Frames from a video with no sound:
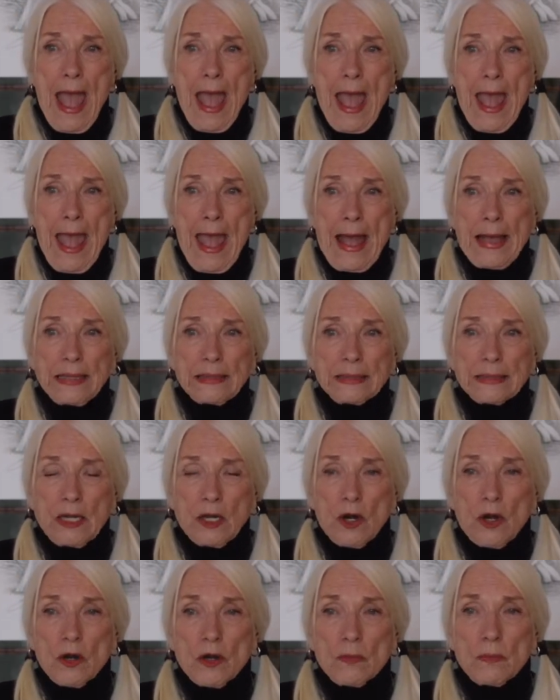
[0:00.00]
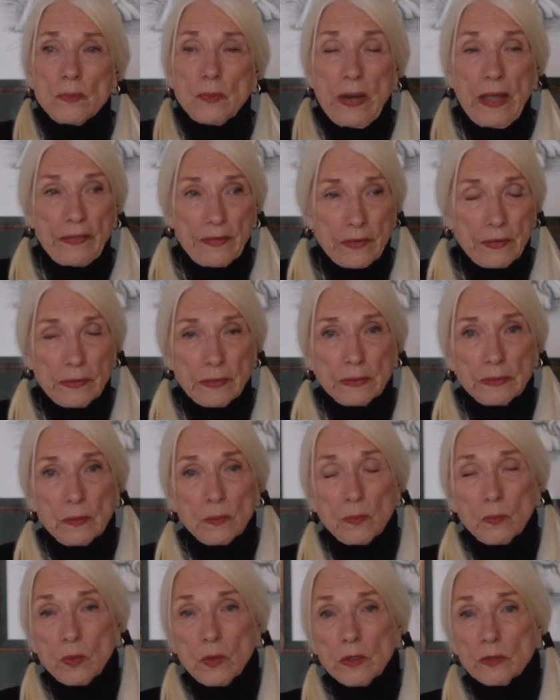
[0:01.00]
And her brother
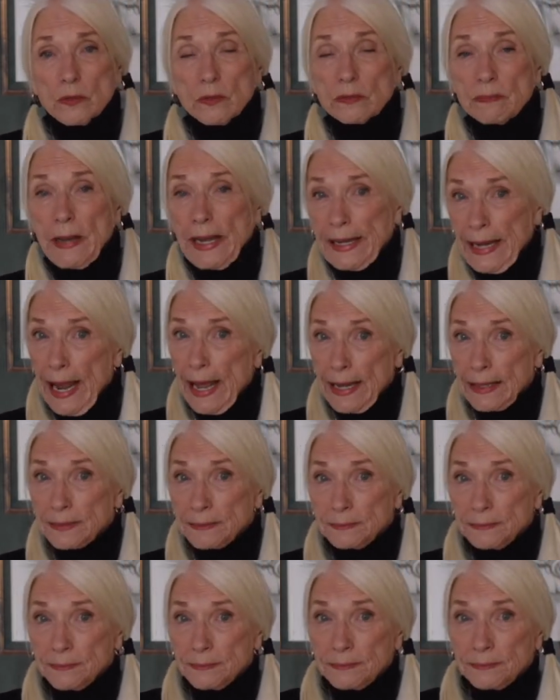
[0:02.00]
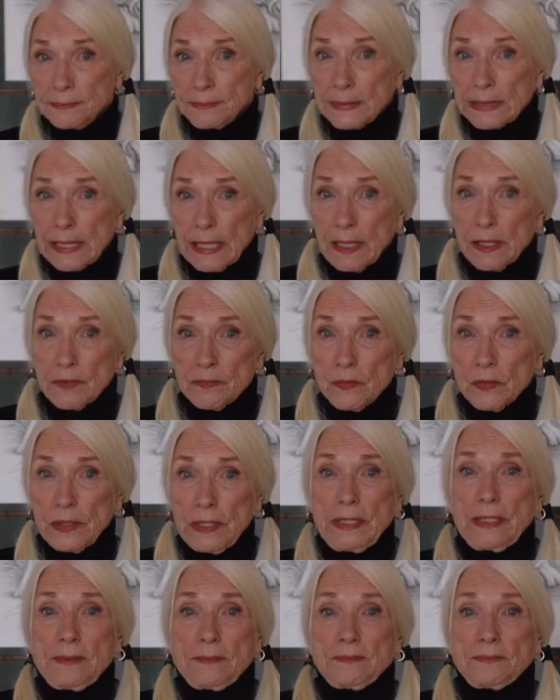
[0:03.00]
worked with my dad in
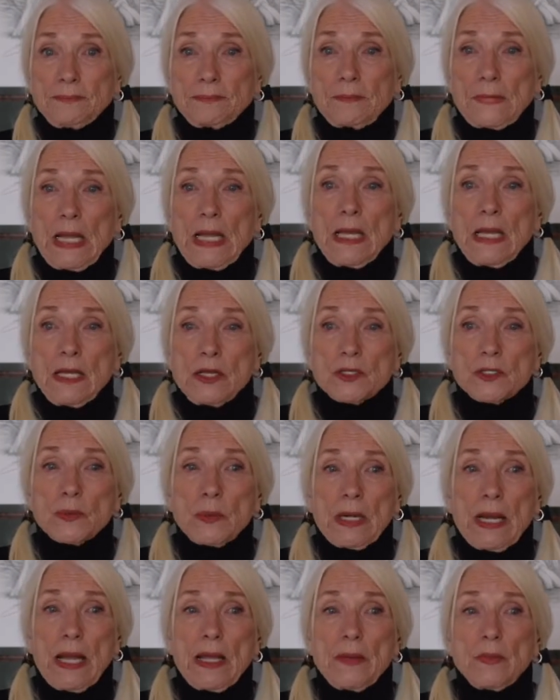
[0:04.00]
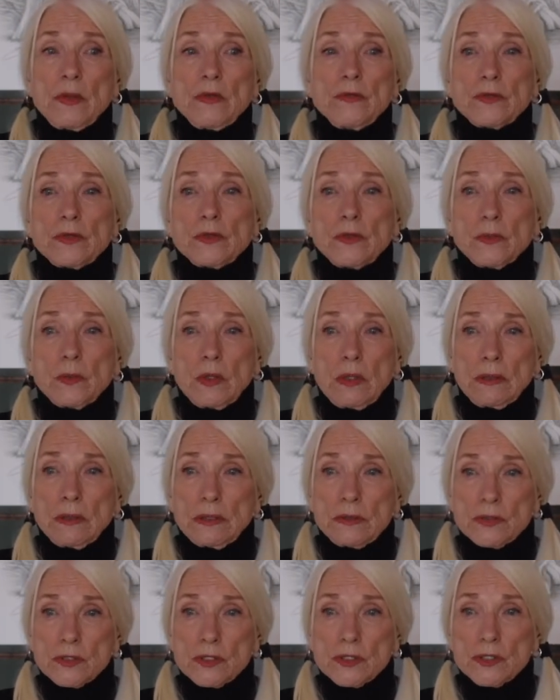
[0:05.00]
California. So when I moved to New
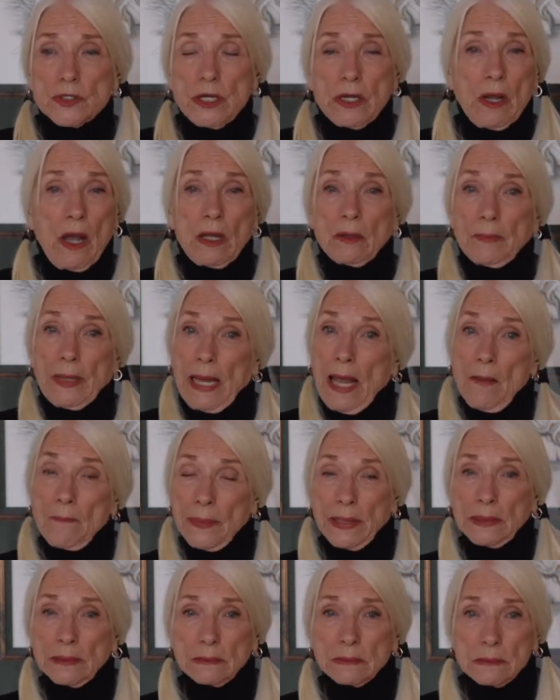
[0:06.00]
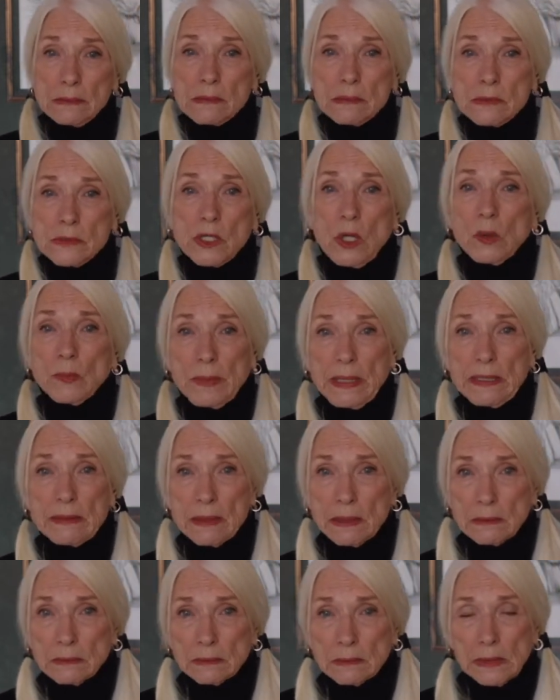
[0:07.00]
Orleans, she called me up and told me
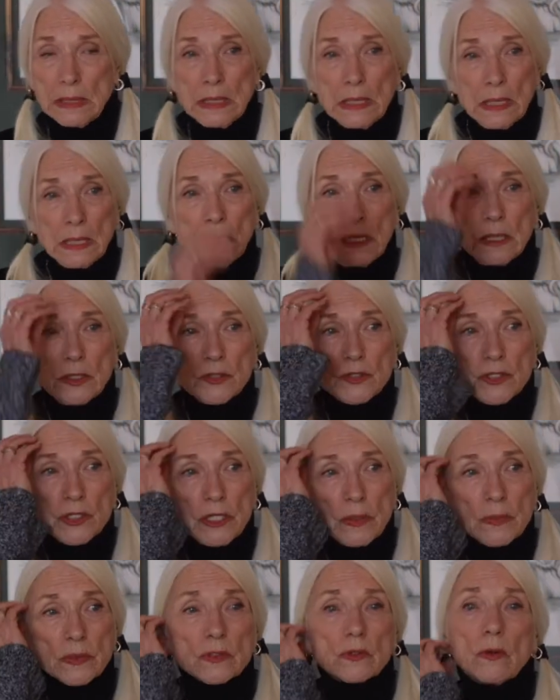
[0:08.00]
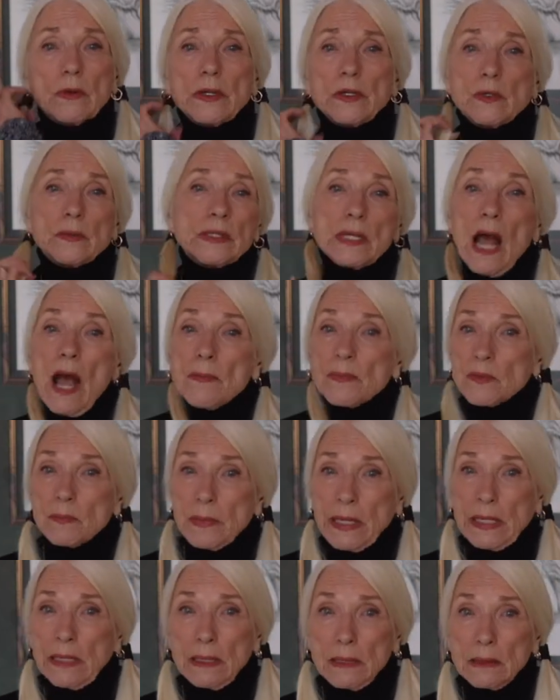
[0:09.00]
that she was going to adopt
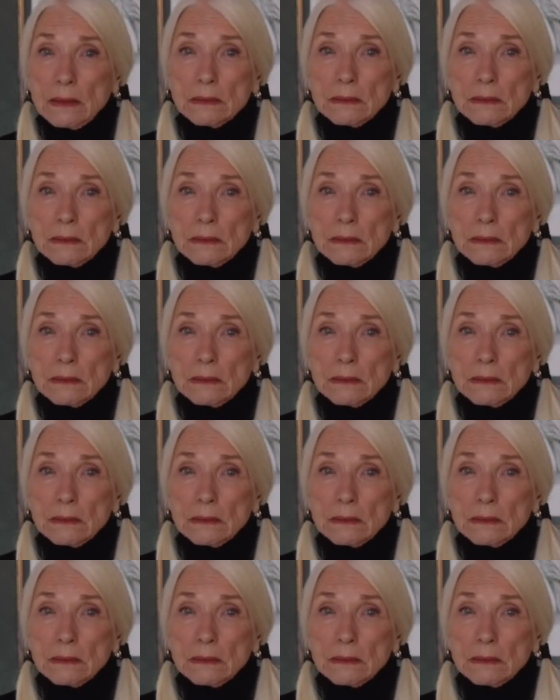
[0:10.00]
me